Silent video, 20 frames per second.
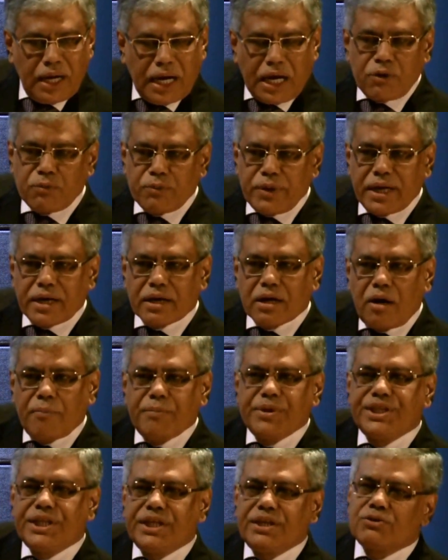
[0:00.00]
And we are
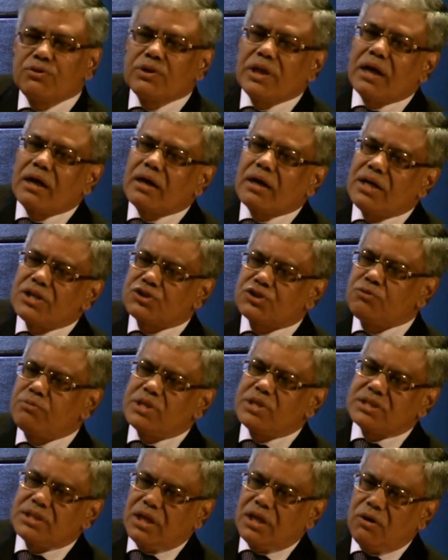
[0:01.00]
committing to the
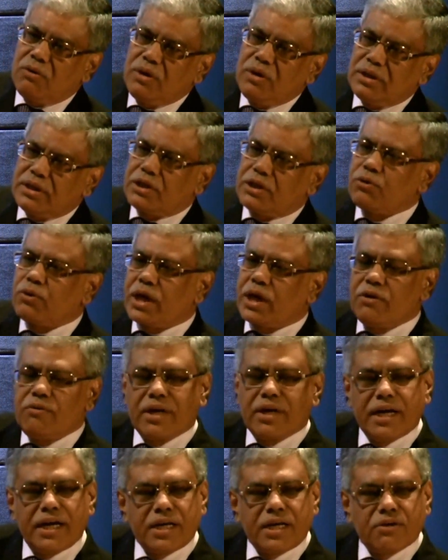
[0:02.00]
customers now that okay, you
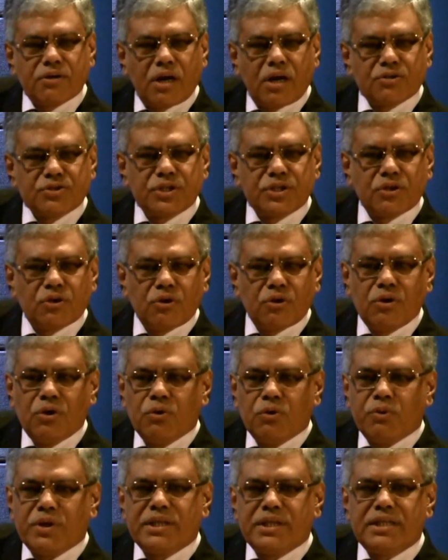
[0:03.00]
will get your housing
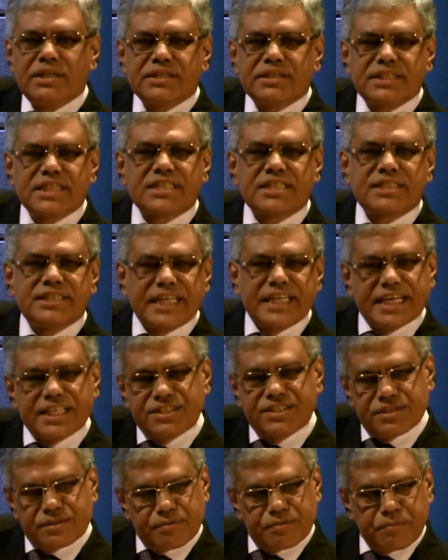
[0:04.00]
loan within 6
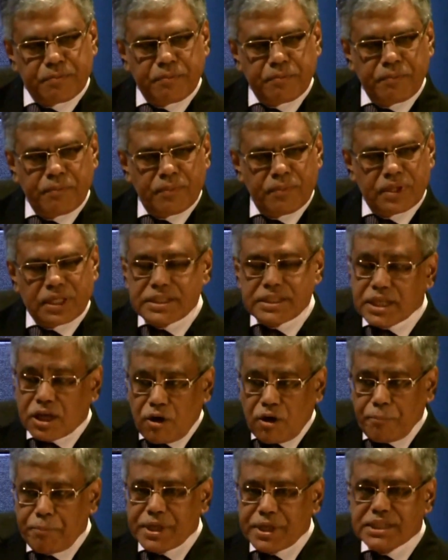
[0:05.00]
days. There is a
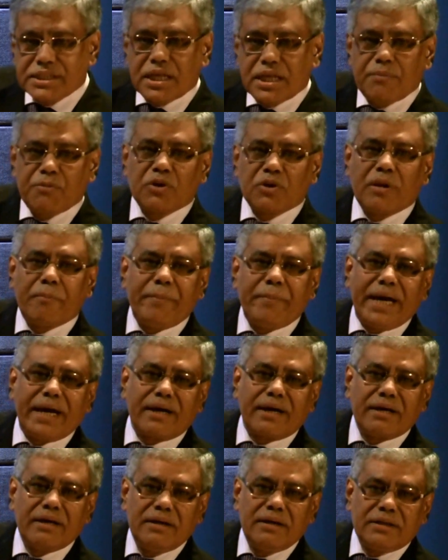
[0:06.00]
competition among the
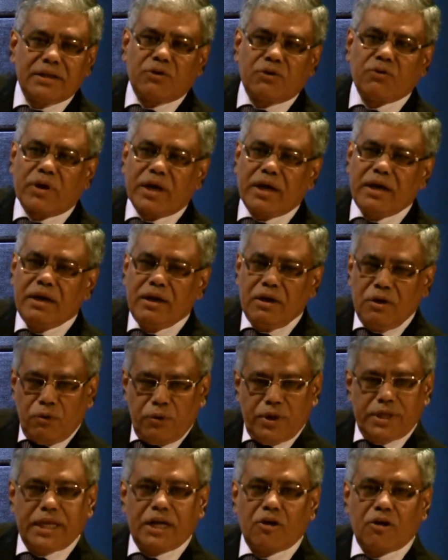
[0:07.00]
bank that okay,
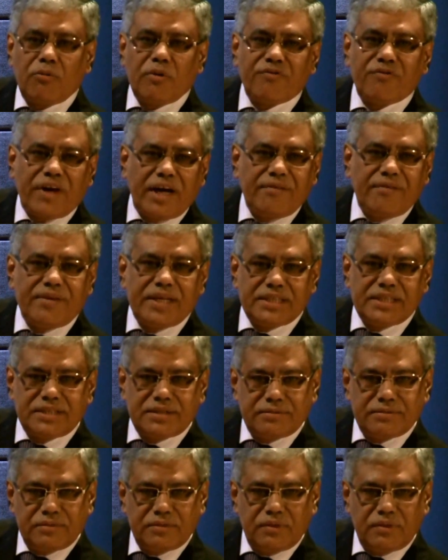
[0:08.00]
whether it will be 5
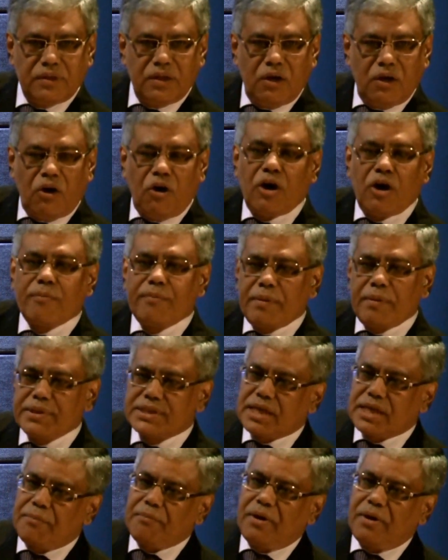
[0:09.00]
days, or maybe
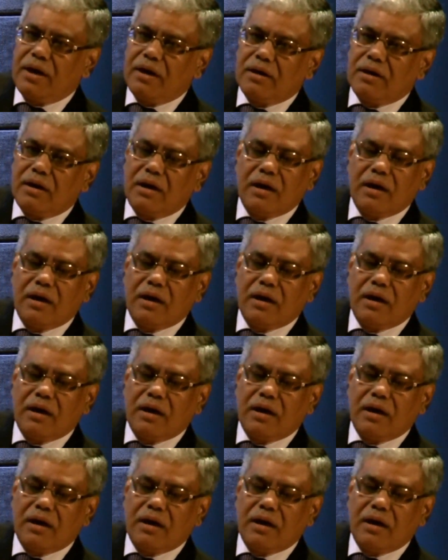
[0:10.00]
some